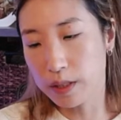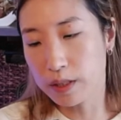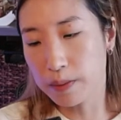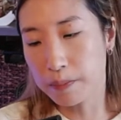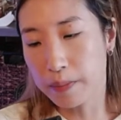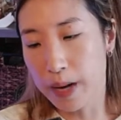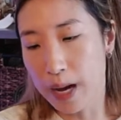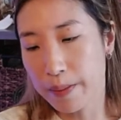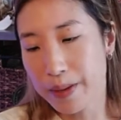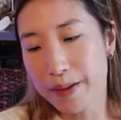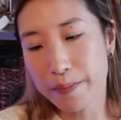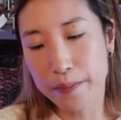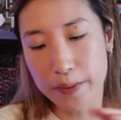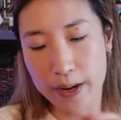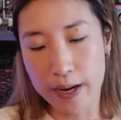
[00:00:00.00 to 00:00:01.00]
It's a
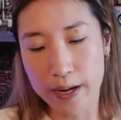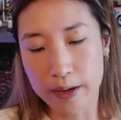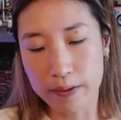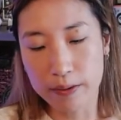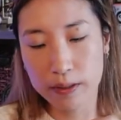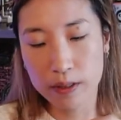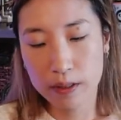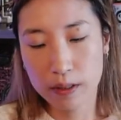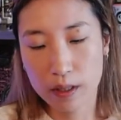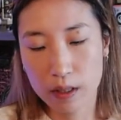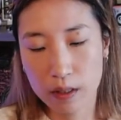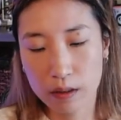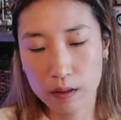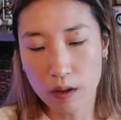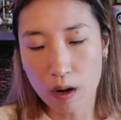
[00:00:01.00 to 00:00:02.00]
Bobbi Brown
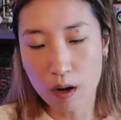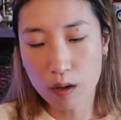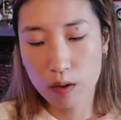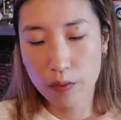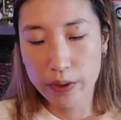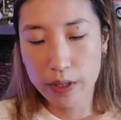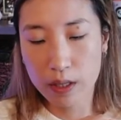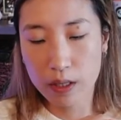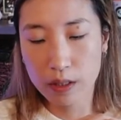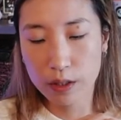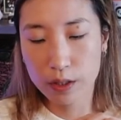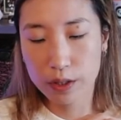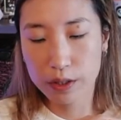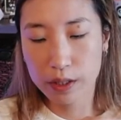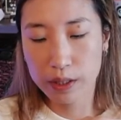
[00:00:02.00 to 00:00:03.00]
Longwear
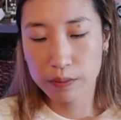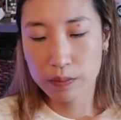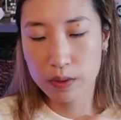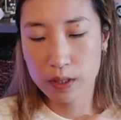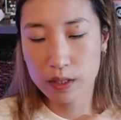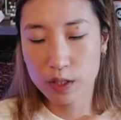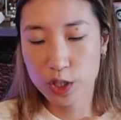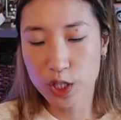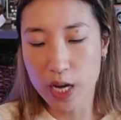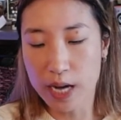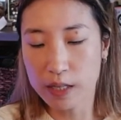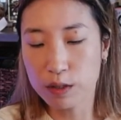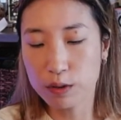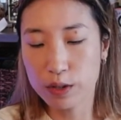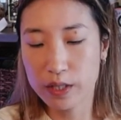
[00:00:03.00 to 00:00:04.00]
Cream
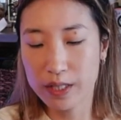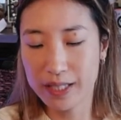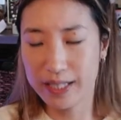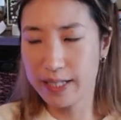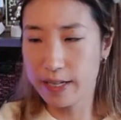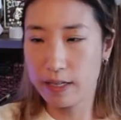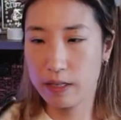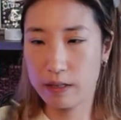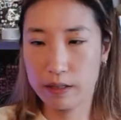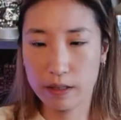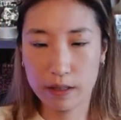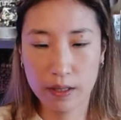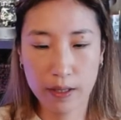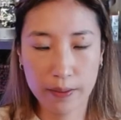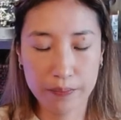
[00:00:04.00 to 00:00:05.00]
Shadow Stick.
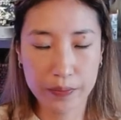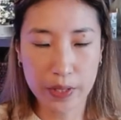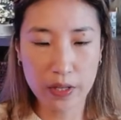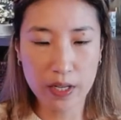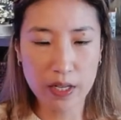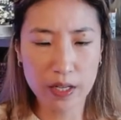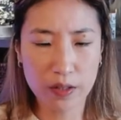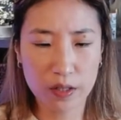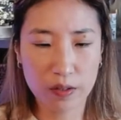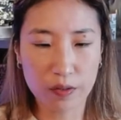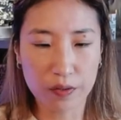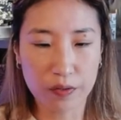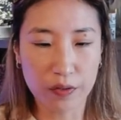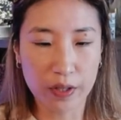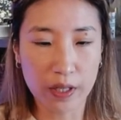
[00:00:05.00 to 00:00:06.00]
I think I got this for
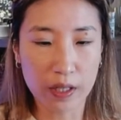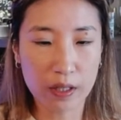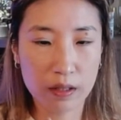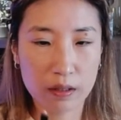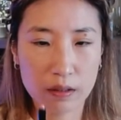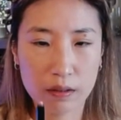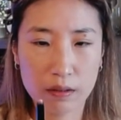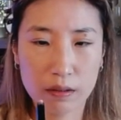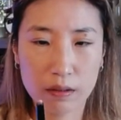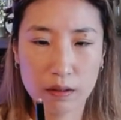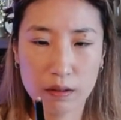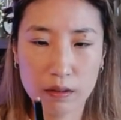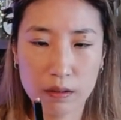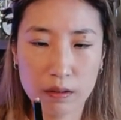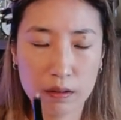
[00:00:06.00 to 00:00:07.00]
free
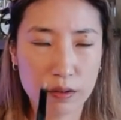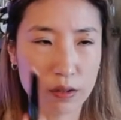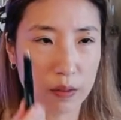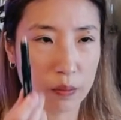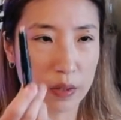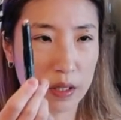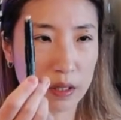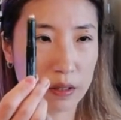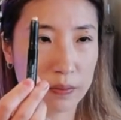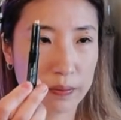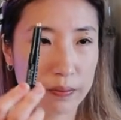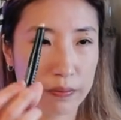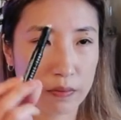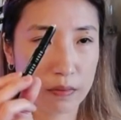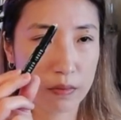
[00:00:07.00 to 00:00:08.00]
or something.
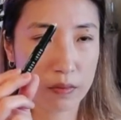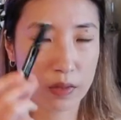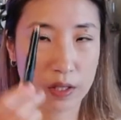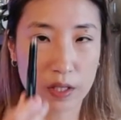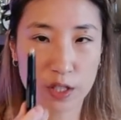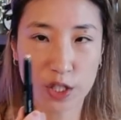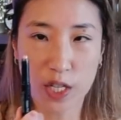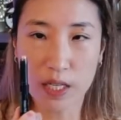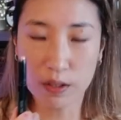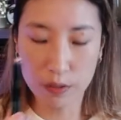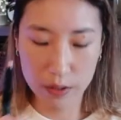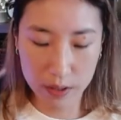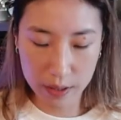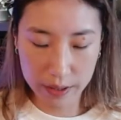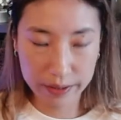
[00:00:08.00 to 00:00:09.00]
But it's a shadow
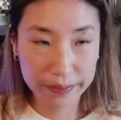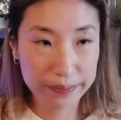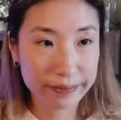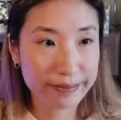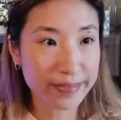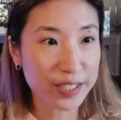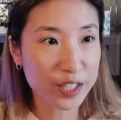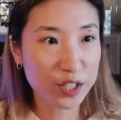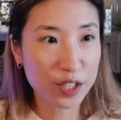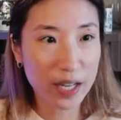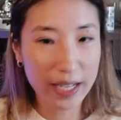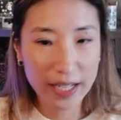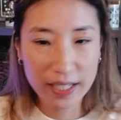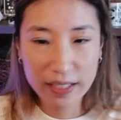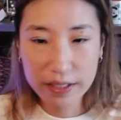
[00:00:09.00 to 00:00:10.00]
stick. Let's try
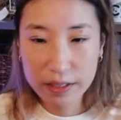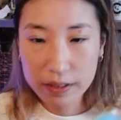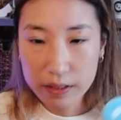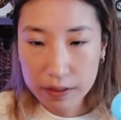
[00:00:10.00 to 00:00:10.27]
it.